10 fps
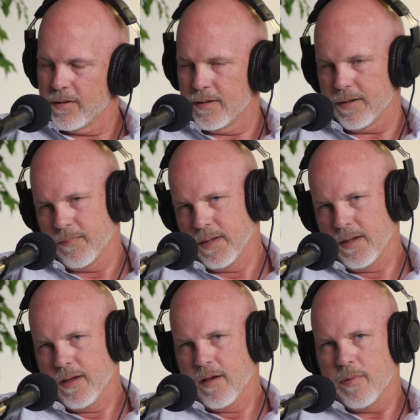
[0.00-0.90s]
And they
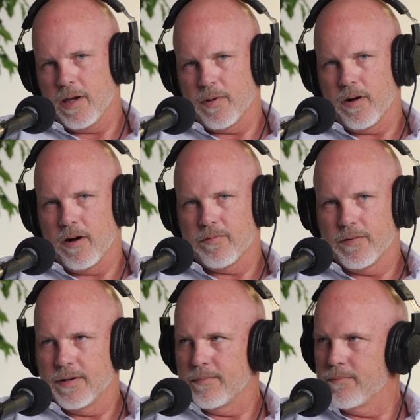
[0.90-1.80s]
made an
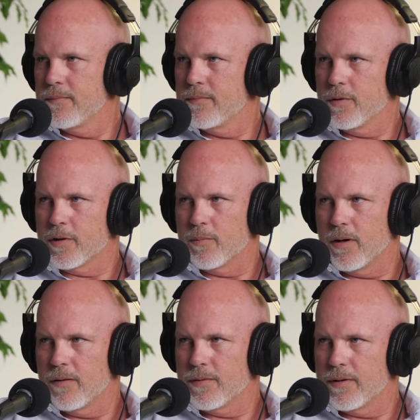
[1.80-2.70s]
offer and took them
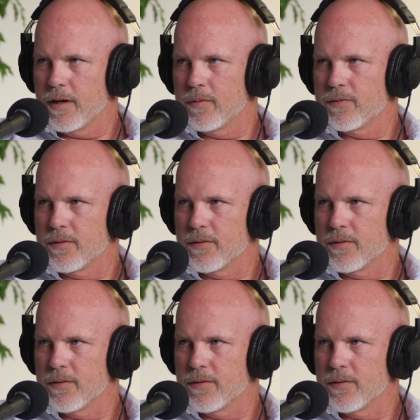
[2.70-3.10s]
right off the table.